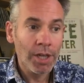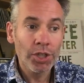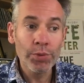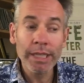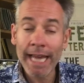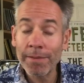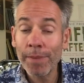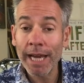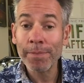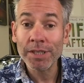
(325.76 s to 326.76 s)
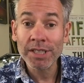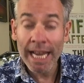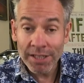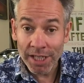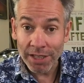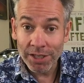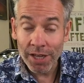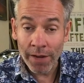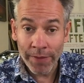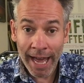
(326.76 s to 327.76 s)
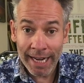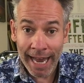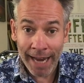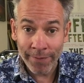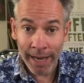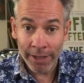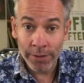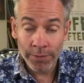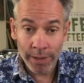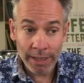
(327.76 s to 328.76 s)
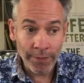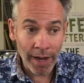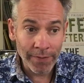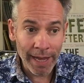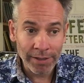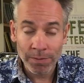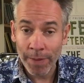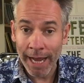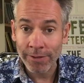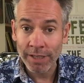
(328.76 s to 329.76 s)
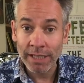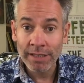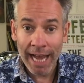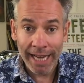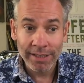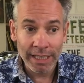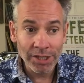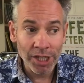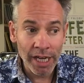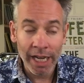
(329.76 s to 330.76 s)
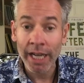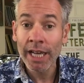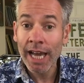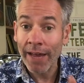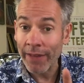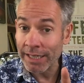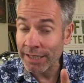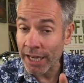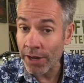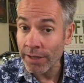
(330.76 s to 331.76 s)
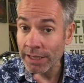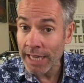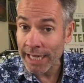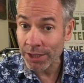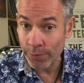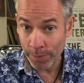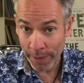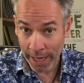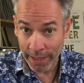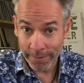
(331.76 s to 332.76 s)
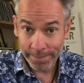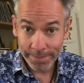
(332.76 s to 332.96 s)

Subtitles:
You would then pay a percentage of that land value of £25,000 in tax each year, and that is the only tax you would pay.